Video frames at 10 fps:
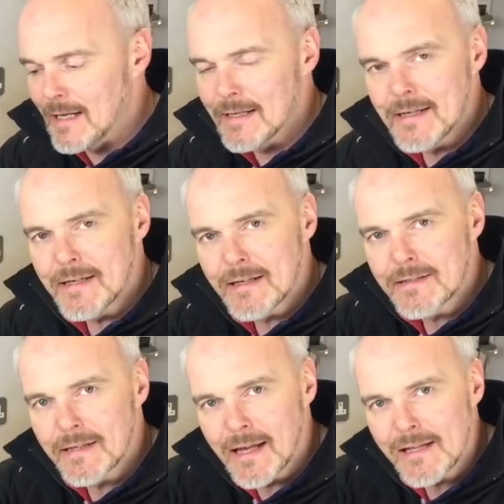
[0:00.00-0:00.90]
needing
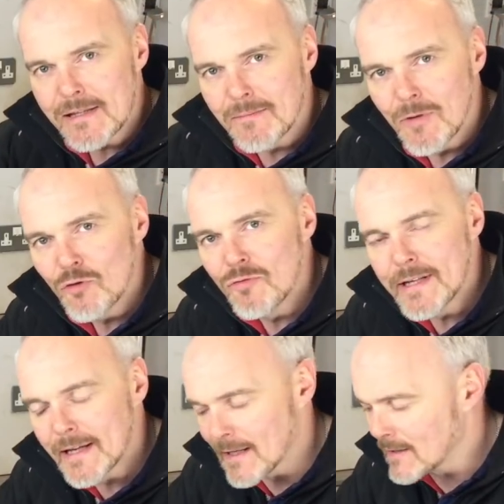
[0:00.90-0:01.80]
to get some
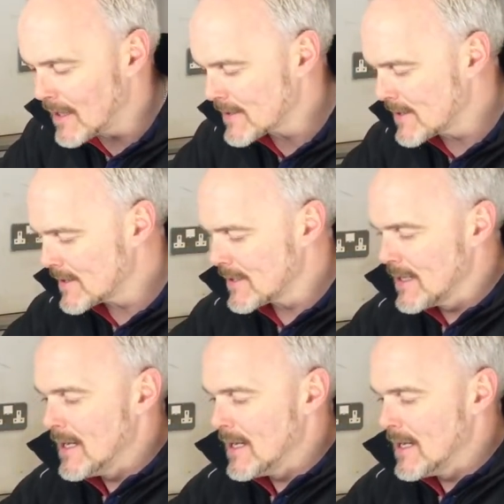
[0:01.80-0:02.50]
reading glasses